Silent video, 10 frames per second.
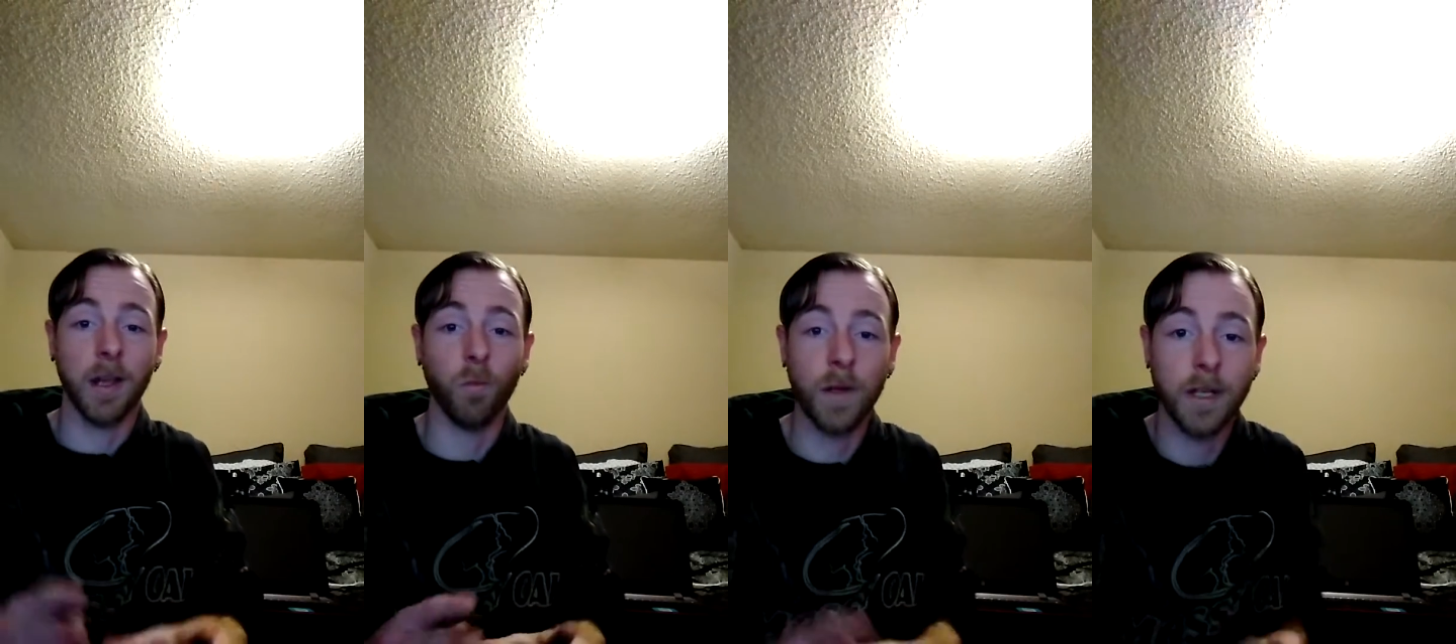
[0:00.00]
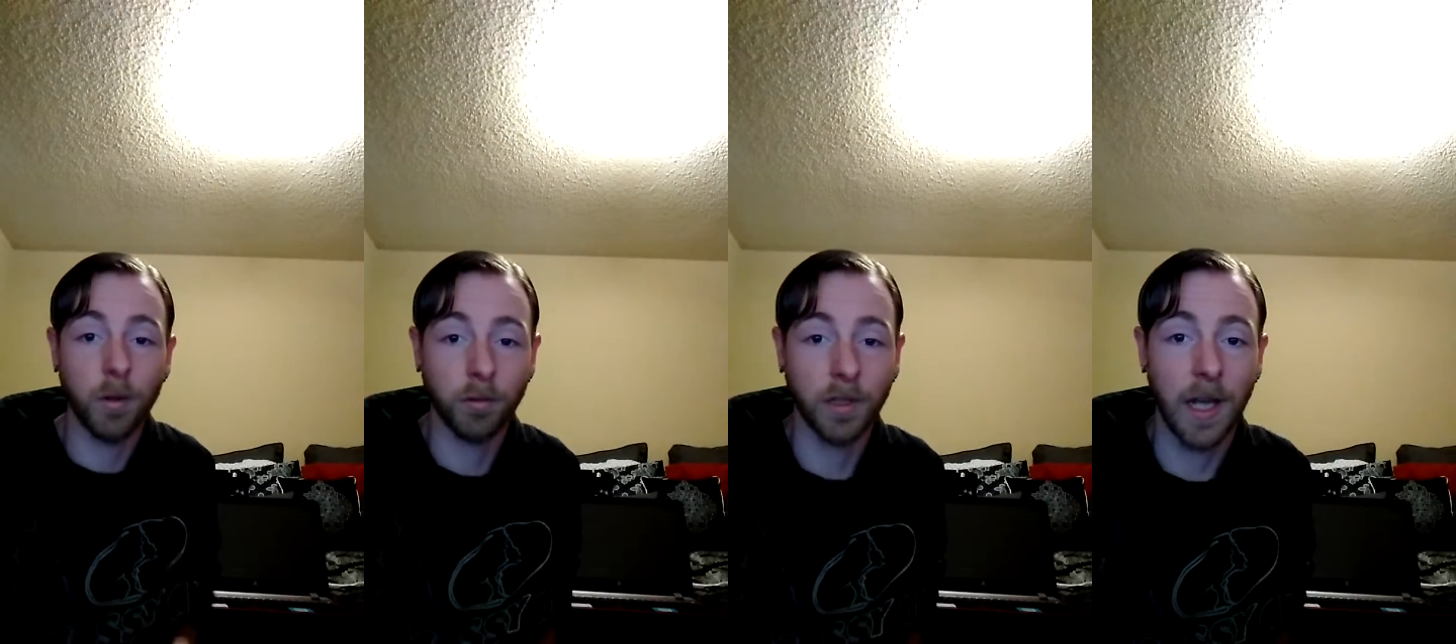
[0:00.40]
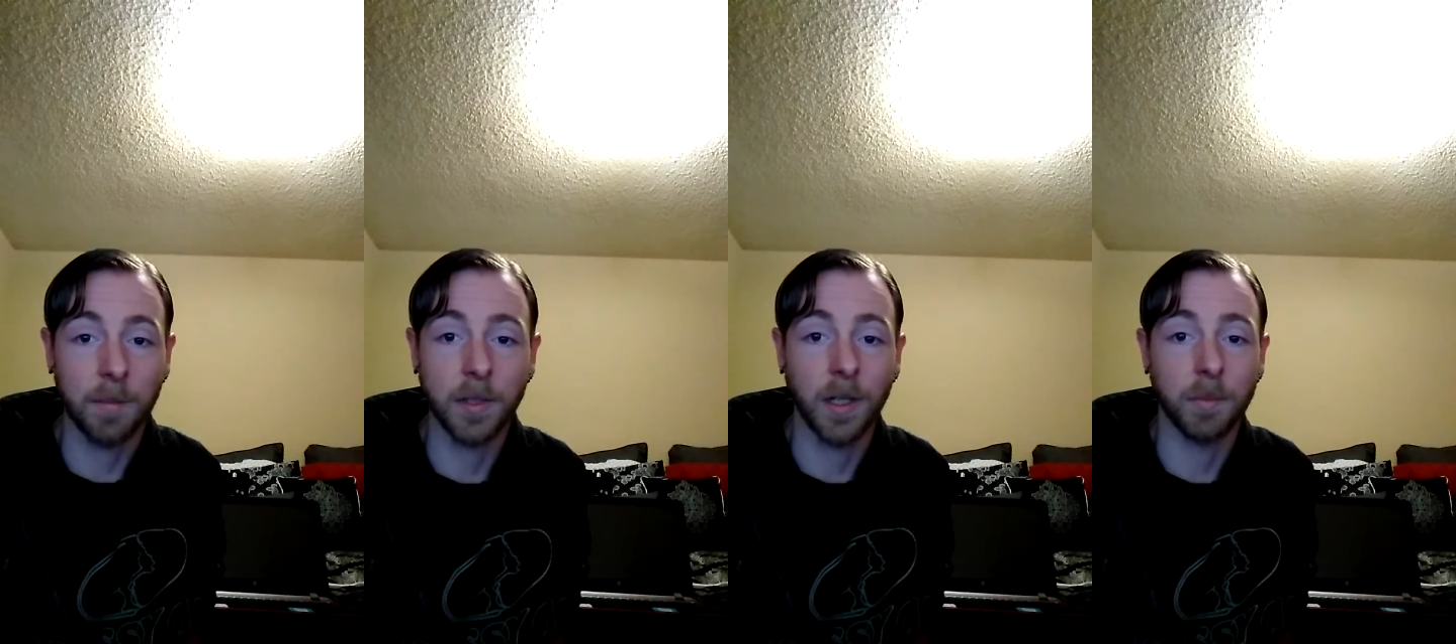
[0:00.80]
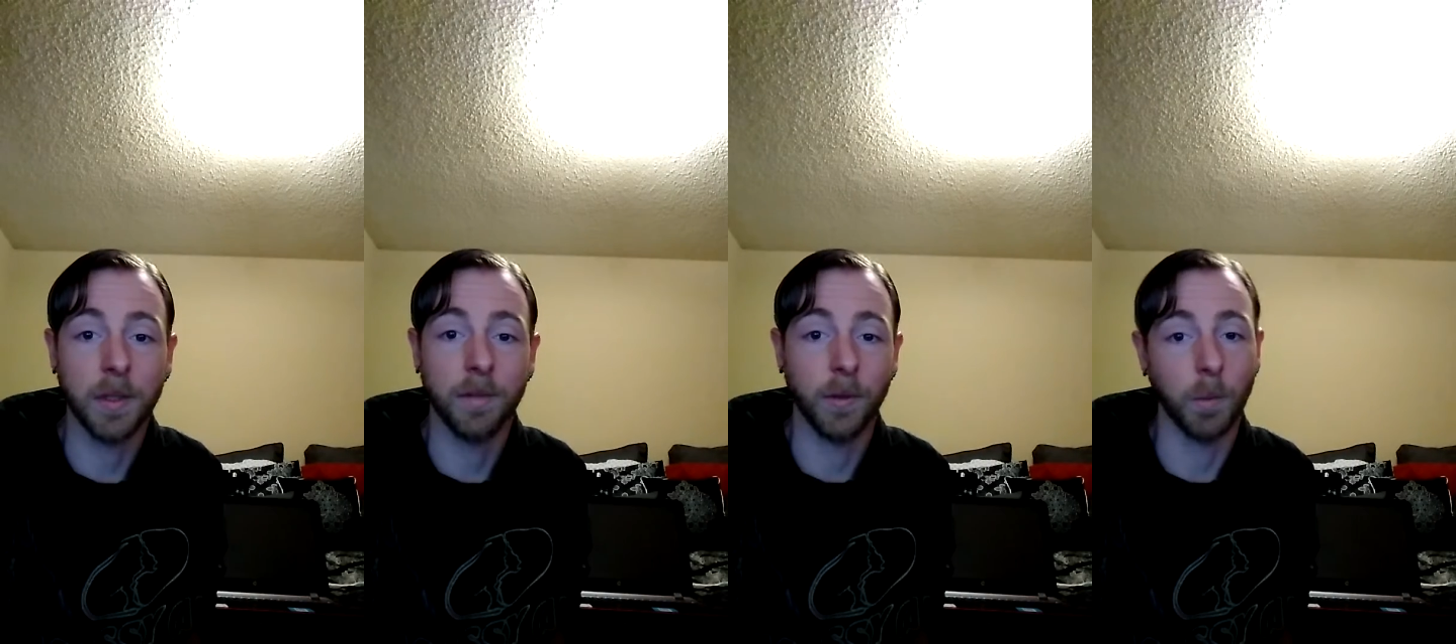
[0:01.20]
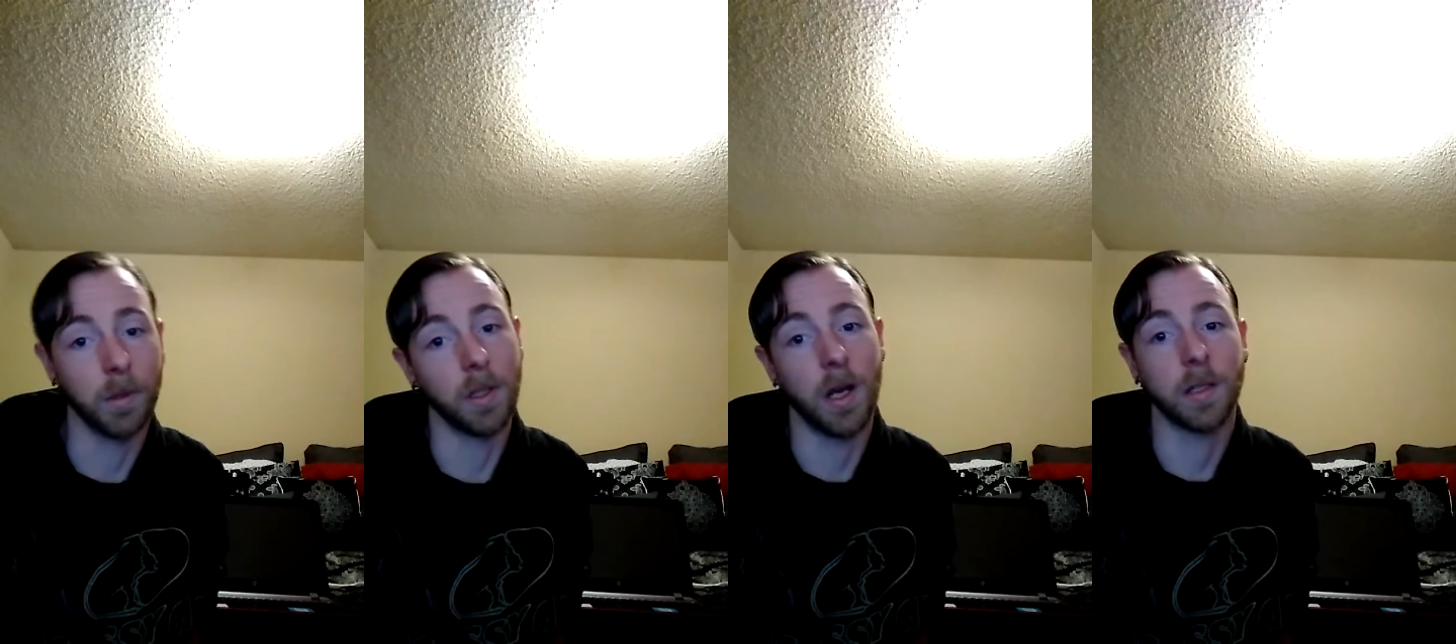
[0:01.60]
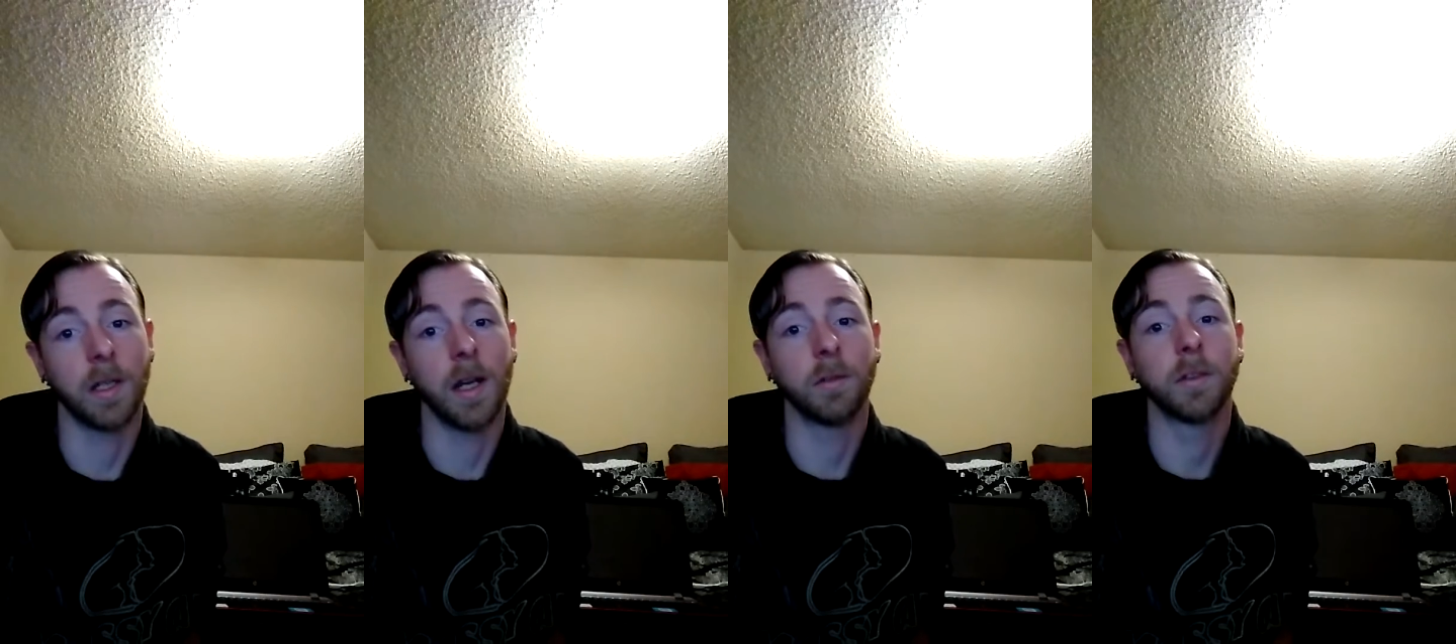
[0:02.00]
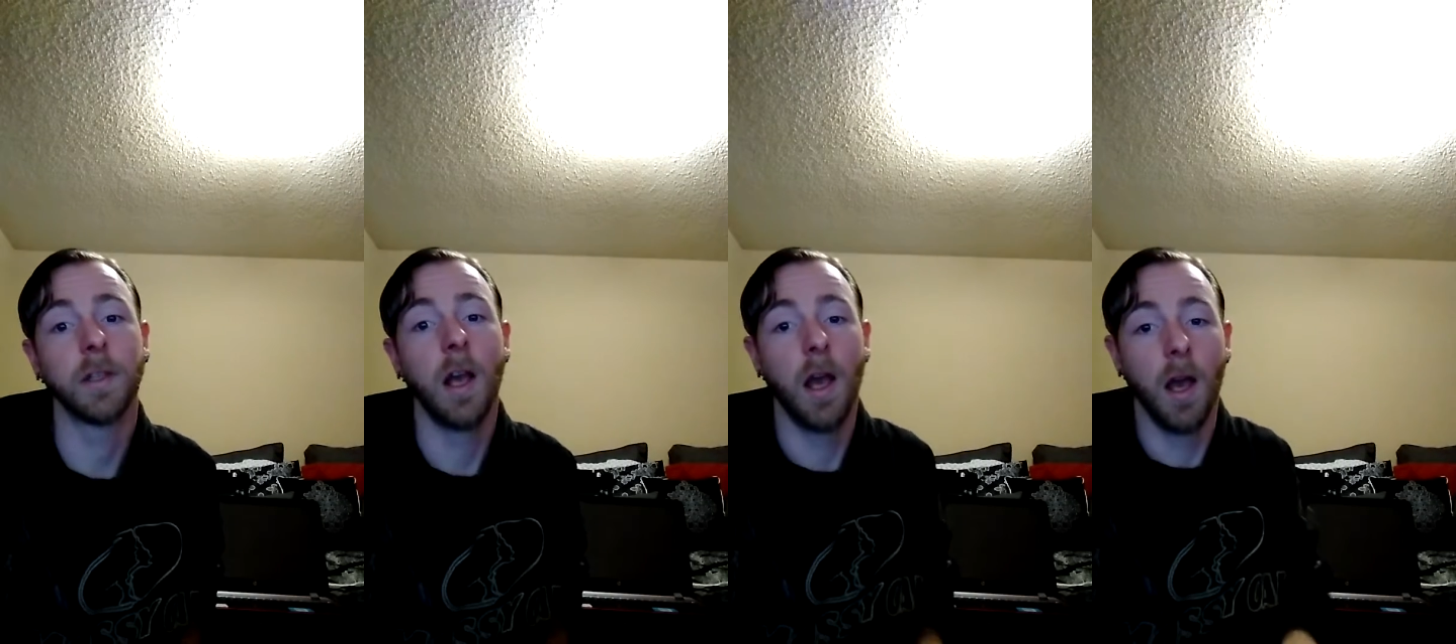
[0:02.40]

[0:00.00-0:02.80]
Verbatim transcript: a Windows laptop if you are locked out.